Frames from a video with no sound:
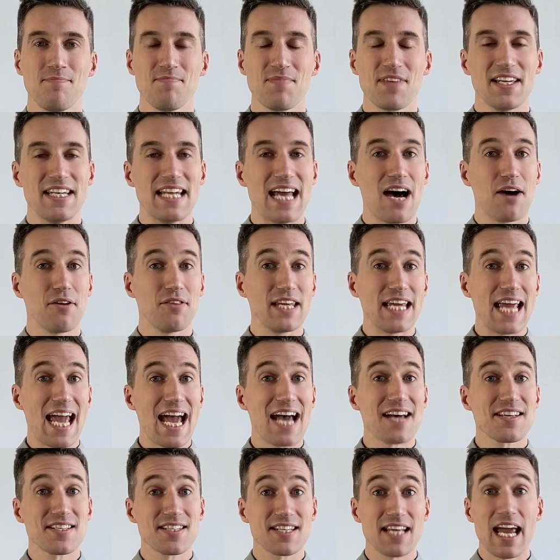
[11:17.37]
Now the
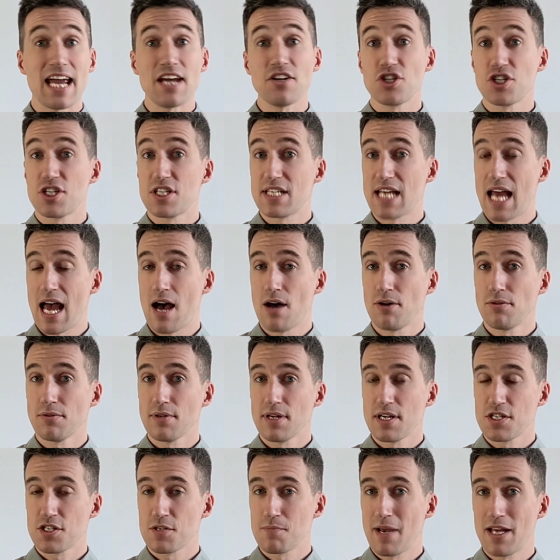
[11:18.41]
SH sound
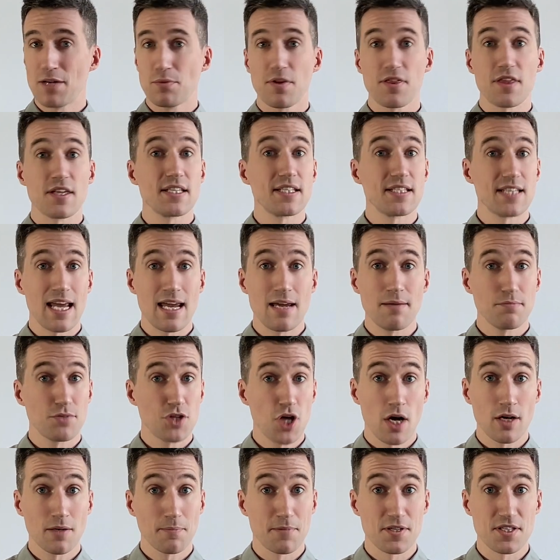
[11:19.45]
is made with the same
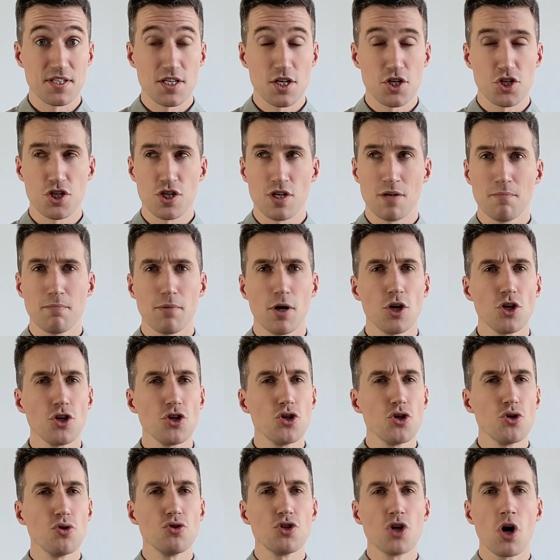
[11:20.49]
tongue position, but
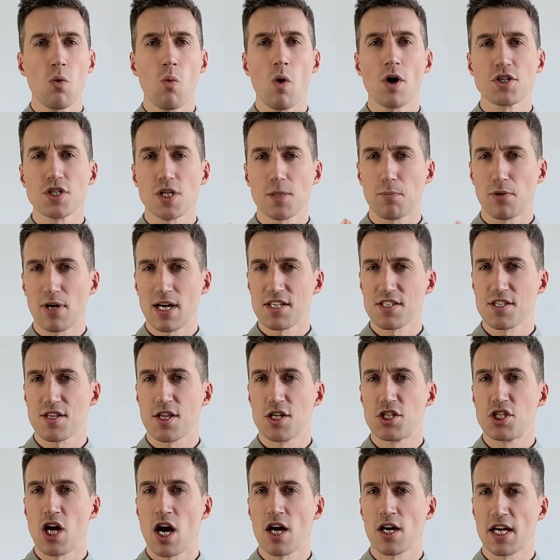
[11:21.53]
you don't want to press the
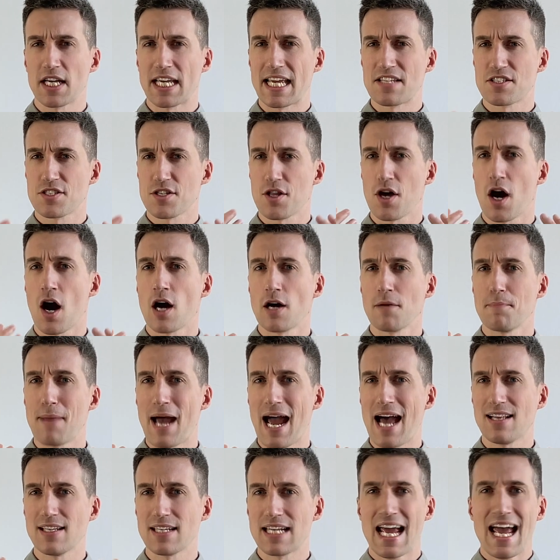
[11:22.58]
tongue against the hard
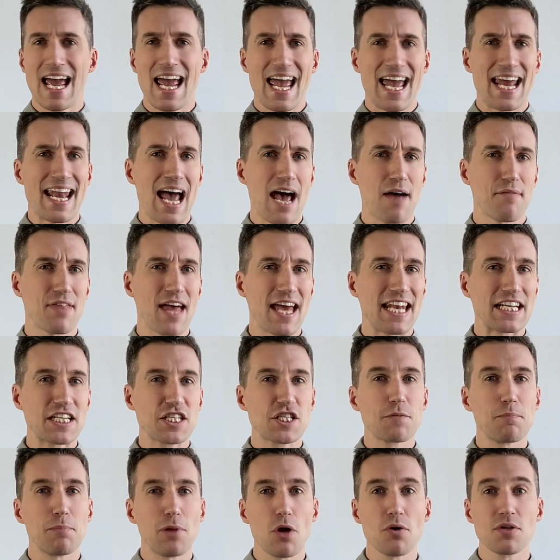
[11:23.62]
palate and have that
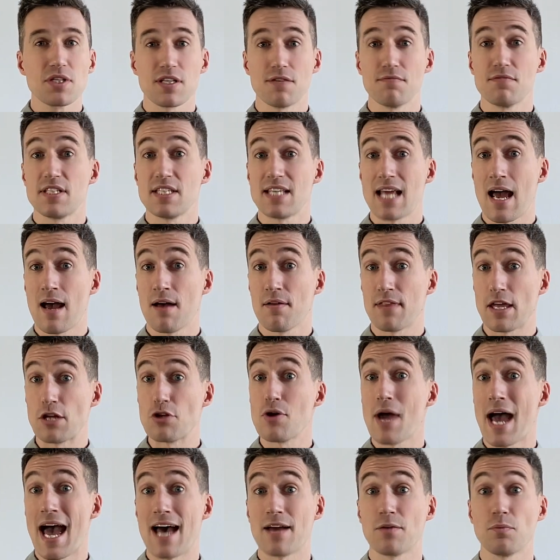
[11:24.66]
explosive sound that you
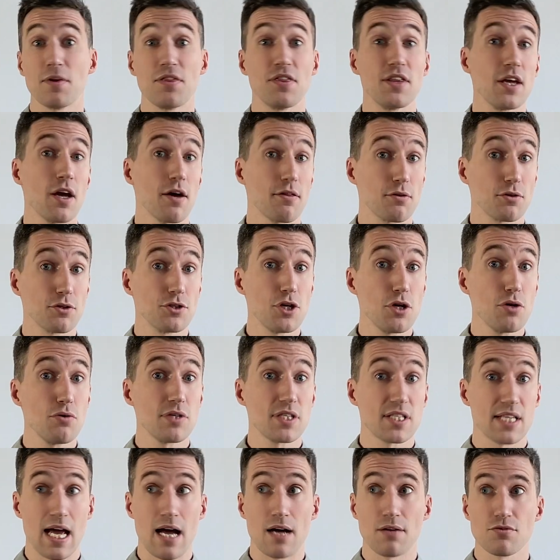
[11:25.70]
had with the other two
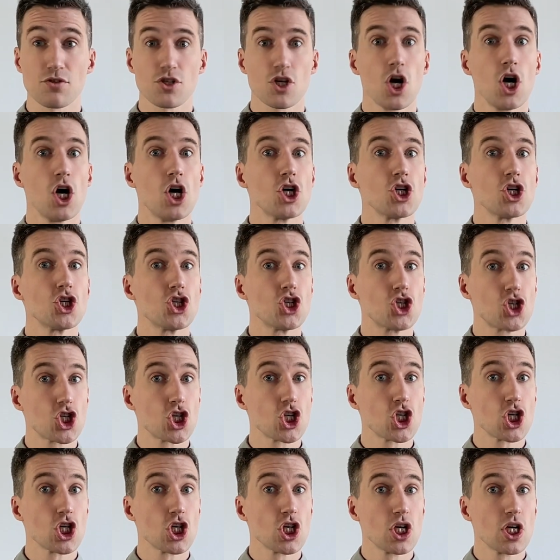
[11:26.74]
sounds, zh